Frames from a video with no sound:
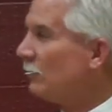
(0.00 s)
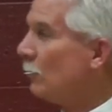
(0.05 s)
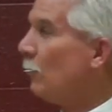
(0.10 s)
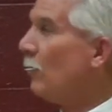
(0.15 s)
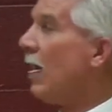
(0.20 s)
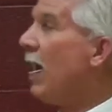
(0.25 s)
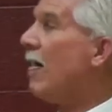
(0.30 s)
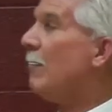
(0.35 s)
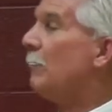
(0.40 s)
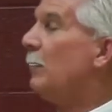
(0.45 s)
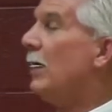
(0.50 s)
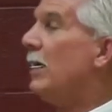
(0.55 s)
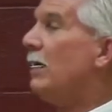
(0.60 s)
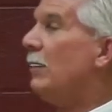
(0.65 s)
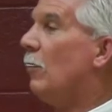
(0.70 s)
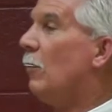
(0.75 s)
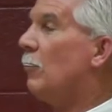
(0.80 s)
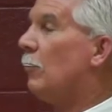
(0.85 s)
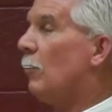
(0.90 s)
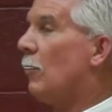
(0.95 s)
we have
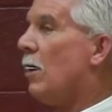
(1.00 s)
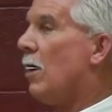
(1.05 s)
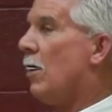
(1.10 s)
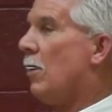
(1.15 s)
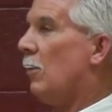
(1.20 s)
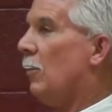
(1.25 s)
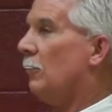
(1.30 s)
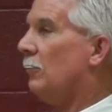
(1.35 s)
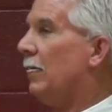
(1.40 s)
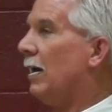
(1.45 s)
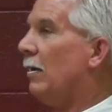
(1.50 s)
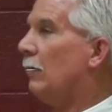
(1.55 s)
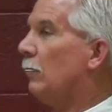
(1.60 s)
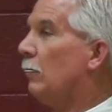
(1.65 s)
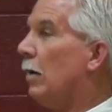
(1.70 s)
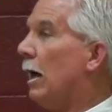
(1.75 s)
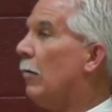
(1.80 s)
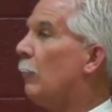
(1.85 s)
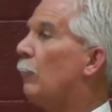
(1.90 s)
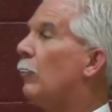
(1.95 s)
paint on the walls.
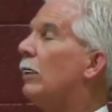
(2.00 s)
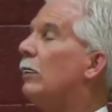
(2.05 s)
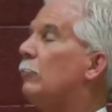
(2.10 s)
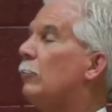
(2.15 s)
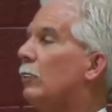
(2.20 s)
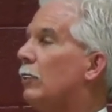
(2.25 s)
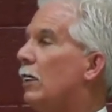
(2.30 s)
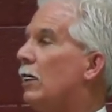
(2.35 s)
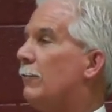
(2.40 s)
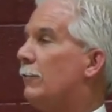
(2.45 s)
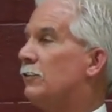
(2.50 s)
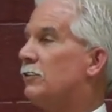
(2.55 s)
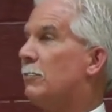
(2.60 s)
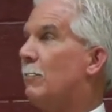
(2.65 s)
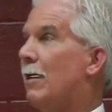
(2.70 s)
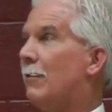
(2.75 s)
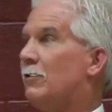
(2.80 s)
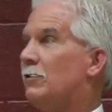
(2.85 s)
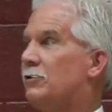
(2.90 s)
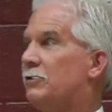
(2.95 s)
I really would love for
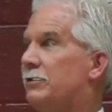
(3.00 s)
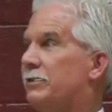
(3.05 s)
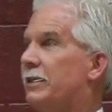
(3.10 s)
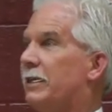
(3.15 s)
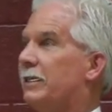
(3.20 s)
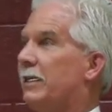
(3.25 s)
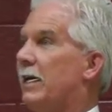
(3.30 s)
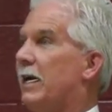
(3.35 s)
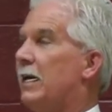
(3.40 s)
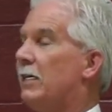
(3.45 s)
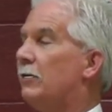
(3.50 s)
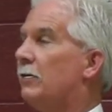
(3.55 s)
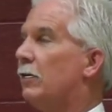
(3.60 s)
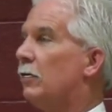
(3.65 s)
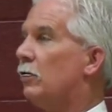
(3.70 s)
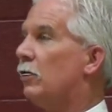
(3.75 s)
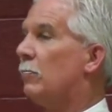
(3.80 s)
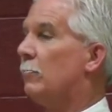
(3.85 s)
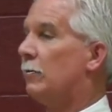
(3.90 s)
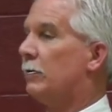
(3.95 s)
somebody to stick your head in
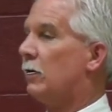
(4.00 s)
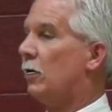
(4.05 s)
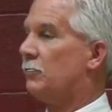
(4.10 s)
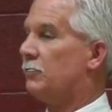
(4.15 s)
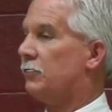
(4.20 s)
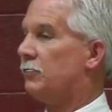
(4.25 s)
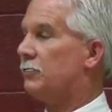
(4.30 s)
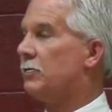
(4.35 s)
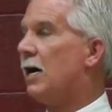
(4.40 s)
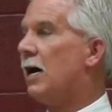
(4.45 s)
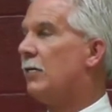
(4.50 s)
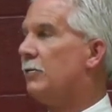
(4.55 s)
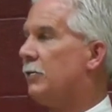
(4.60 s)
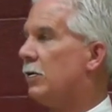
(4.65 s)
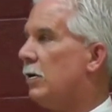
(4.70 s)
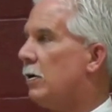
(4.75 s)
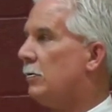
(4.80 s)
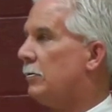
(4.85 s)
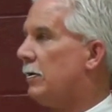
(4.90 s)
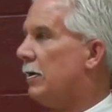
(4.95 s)
there and look because it's not
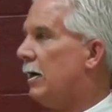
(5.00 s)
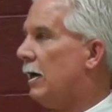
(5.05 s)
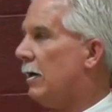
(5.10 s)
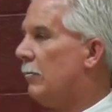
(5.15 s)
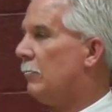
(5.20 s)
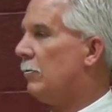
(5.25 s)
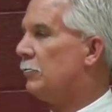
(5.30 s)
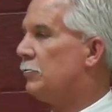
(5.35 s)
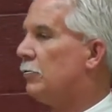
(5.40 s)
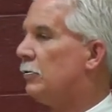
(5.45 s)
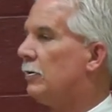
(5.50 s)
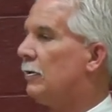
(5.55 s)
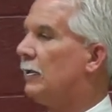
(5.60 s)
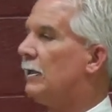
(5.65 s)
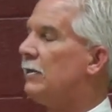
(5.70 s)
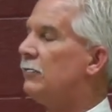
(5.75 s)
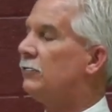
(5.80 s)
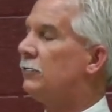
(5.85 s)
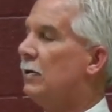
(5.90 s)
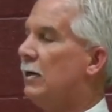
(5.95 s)
done yet, but you can
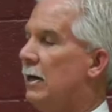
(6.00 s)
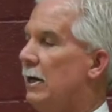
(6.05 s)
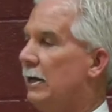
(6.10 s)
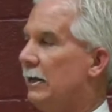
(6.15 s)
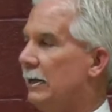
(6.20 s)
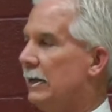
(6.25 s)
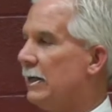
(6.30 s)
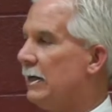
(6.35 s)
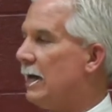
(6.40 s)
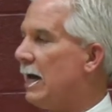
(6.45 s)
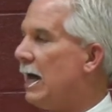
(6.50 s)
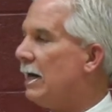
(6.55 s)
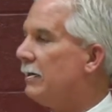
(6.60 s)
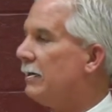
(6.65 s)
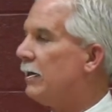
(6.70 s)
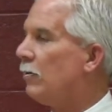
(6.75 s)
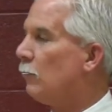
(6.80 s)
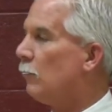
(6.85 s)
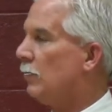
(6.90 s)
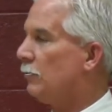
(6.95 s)
at least get an
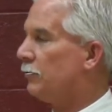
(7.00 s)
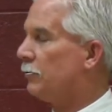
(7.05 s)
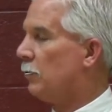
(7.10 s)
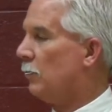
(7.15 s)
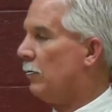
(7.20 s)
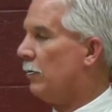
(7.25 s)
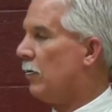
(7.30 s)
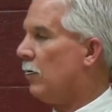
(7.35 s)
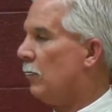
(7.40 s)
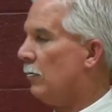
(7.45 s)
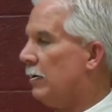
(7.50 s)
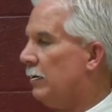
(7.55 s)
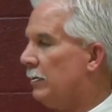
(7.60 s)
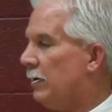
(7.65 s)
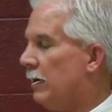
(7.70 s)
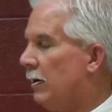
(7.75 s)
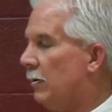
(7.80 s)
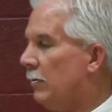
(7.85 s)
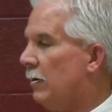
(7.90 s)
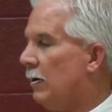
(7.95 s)
idea of what's going on
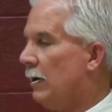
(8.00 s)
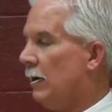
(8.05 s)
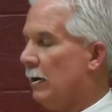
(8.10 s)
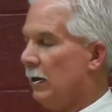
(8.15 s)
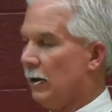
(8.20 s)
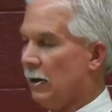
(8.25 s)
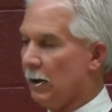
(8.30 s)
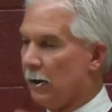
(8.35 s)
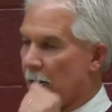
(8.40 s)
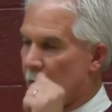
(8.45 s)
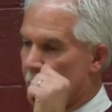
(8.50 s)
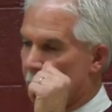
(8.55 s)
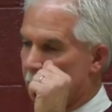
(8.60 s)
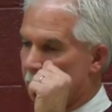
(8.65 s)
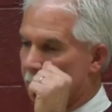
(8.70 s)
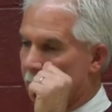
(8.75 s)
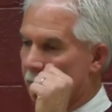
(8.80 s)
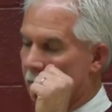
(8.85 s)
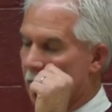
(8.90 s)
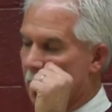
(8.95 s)
in there. The
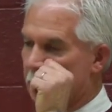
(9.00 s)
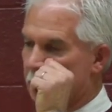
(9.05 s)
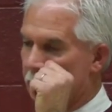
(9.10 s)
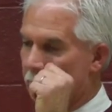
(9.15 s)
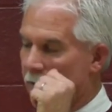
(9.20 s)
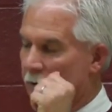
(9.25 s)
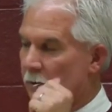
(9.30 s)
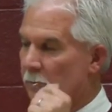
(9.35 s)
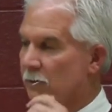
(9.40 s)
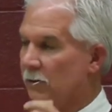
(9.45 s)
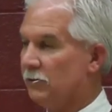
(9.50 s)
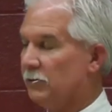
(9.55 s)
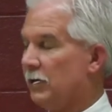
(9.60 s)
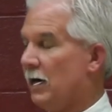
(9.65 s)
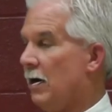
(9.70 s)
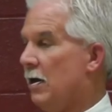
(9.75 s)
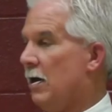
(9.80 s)
locker room, the